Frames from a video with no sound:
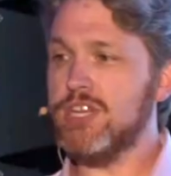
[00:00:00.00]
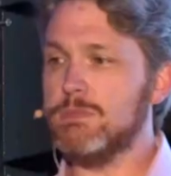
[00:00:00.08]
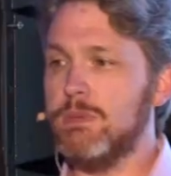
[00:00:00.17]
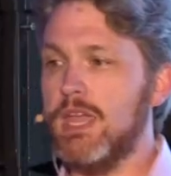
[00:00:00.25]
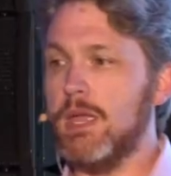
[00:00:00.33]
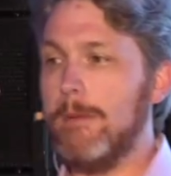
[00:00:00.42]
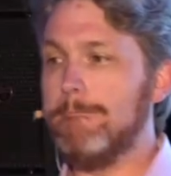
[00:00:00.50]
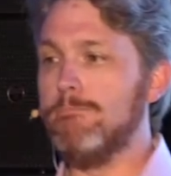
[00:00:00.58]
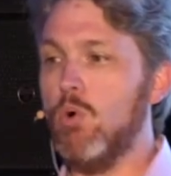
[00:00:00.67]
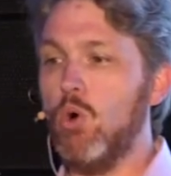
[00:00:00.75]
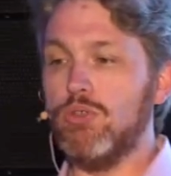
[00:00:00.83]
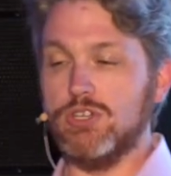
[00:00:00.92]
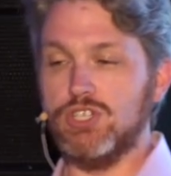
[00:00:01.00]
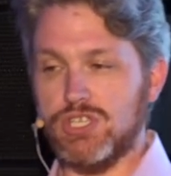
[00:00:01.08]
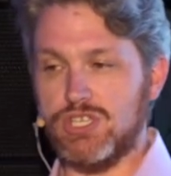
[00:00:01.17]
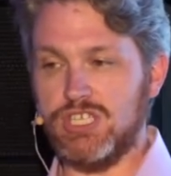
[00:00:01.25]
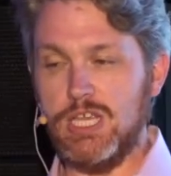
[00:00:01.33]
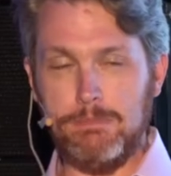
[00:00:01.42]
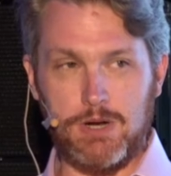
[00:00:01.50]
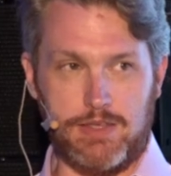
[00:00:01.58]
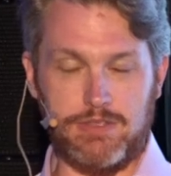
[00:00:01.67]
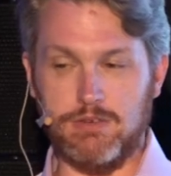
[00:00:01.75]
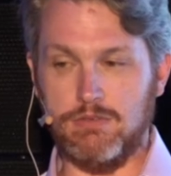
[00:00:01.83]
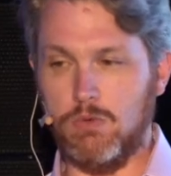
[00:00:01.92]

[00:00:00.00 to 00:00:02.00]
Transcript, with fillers: as being more than just CPython.